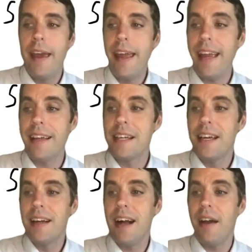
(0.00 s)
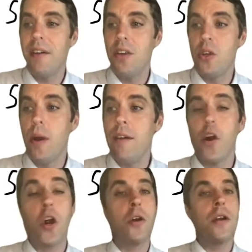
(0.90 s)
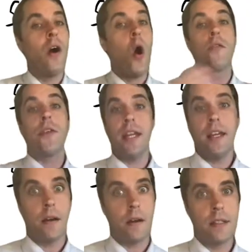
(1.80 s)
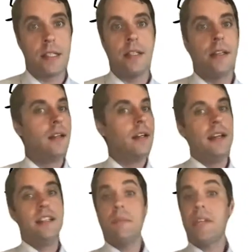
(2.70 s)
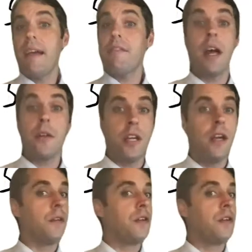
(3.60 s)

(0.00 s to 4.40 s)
And you have heard over the years, it seems like every other year, there's